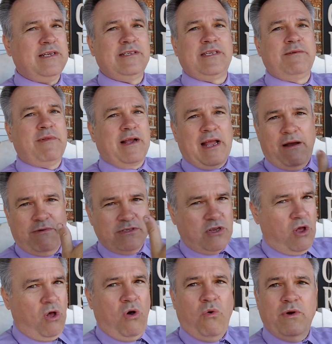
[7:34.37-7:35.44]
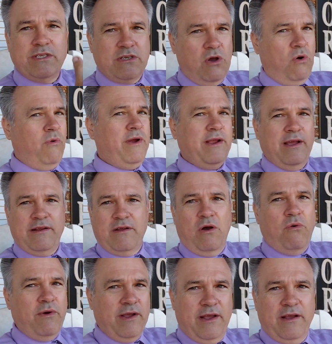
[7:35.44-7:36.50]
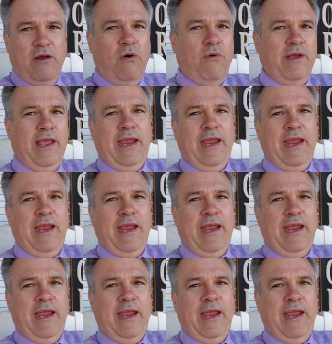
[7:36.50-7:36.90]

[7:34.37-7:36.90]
It seemed like I was always going and going and going,